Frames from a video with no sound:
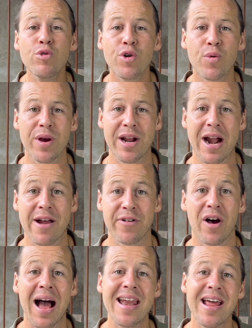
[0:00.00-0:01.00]
career out of it.
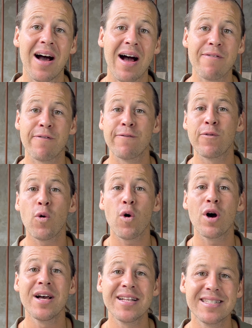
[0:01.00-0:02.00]
I now have
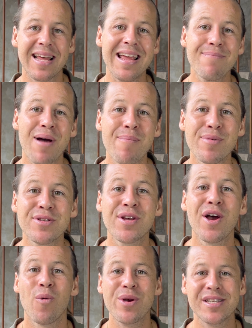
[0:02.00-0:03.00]
4 team members,
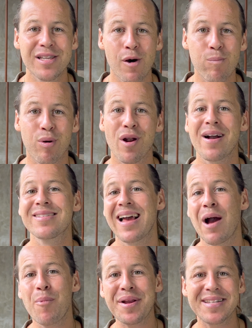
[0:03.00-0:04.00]
we sell products
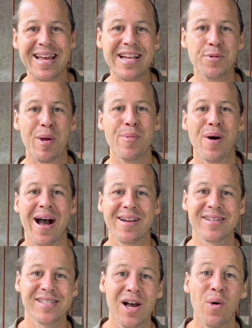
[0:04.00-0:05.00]
and we teach people how to
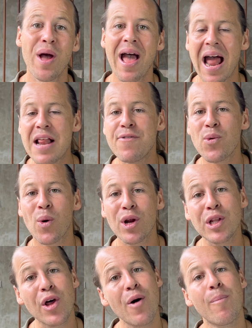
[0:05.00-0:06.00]
sell. And if you wanna
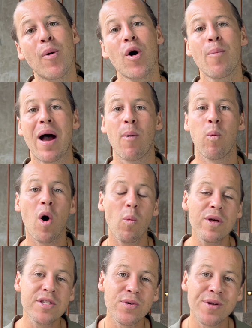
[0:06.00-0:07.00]
learn more about what
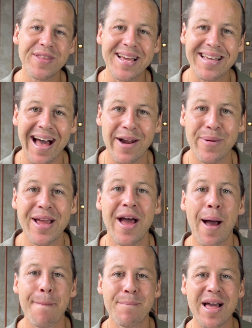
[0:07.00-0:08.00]
we do in the academy,
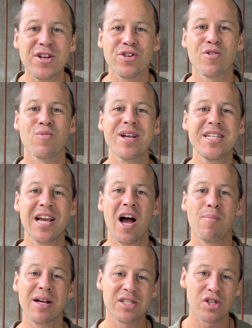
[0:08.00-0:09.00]
make sure to reach out to
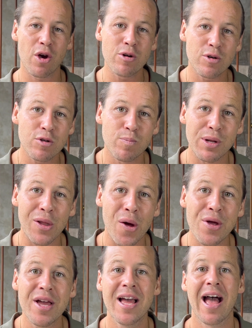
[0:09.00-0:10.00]
my socials
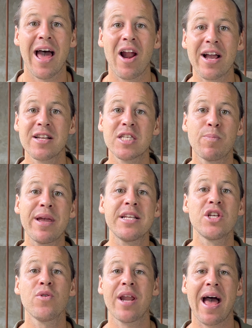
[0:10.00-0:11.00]
below and I can speak
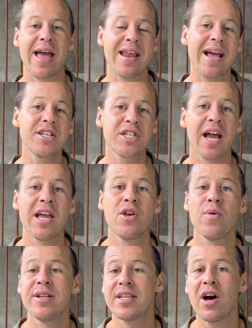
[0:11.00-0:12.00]
to you and educate
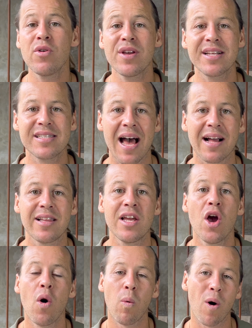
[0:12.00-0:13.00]
you and tell you exactly
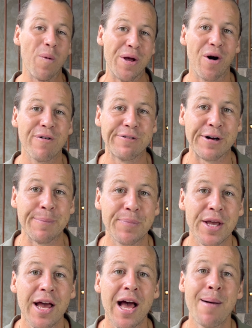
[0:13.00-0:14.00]
what we offer.
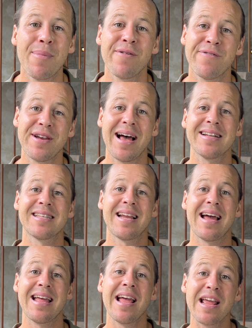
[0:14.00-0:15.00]
But for now
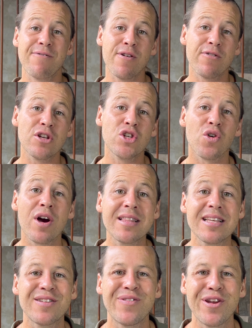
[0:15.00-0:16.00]
today, if you've enjoyed
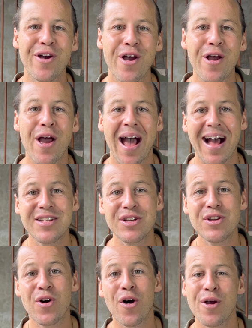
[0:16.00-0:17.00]
this video, as
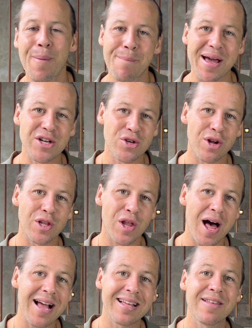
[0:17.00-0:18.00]
you know, make sure to
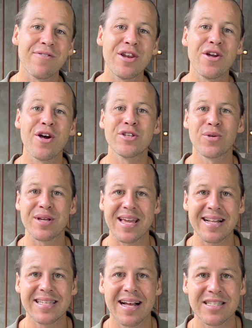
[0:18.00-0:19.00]
like the video so it
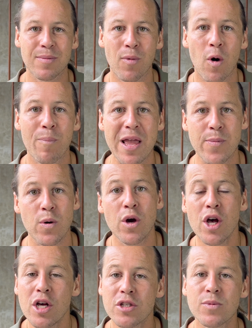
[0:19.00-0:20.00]
gets out to more people.
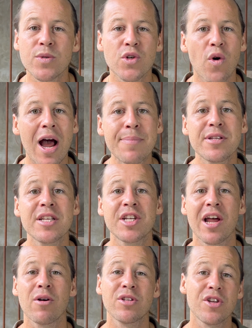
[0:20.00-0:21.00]
Subscribe to the
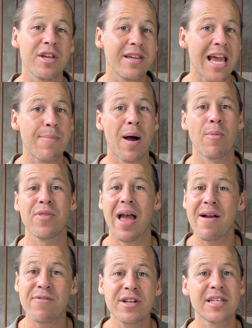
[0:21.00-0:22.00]
channel so you can keep up with
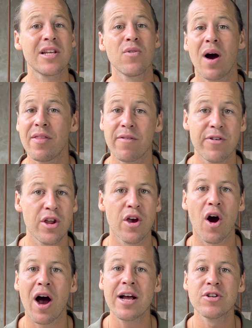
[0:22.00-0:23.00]
every single other video
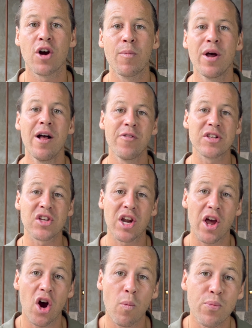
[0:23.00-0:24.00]
I drop that's gonna
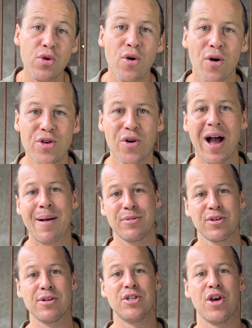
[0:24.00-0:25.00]
help you on your
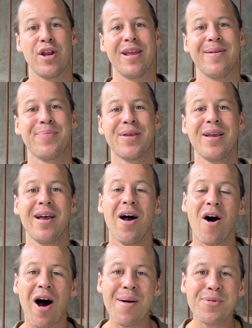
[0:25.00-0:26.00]
Amazon journey.
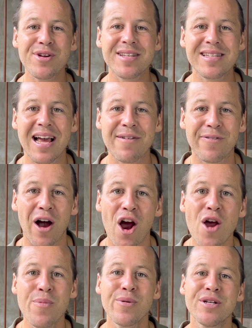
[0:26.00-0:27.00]
I'm Chris Steph, I
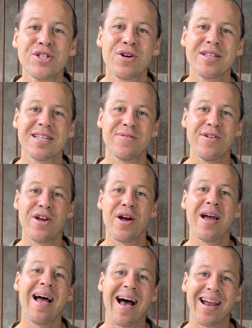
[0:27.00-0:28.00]
hope you enjoyed this
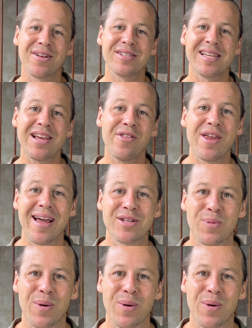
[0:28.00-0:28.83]
video and I'll see you in the next